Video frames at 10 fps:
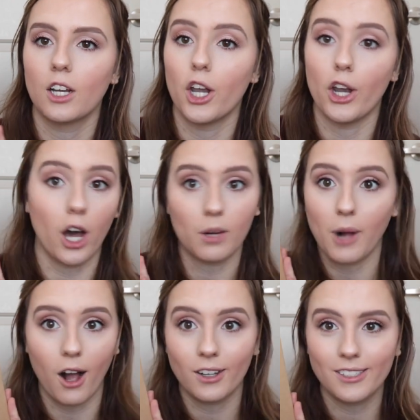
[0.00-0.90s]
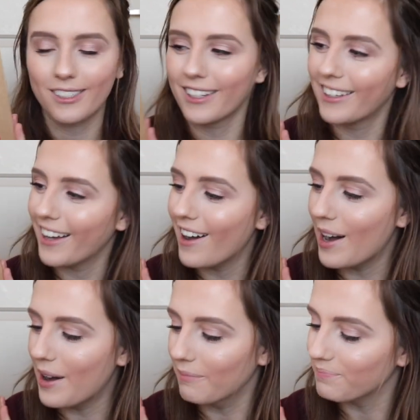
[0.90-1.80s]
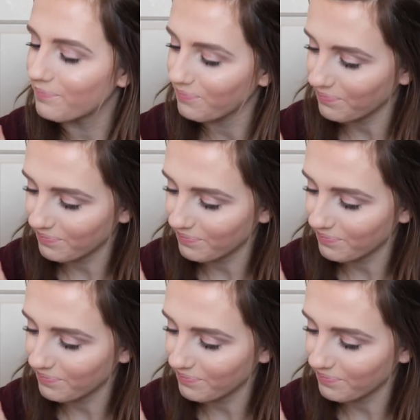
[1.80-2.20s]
Not a Box, and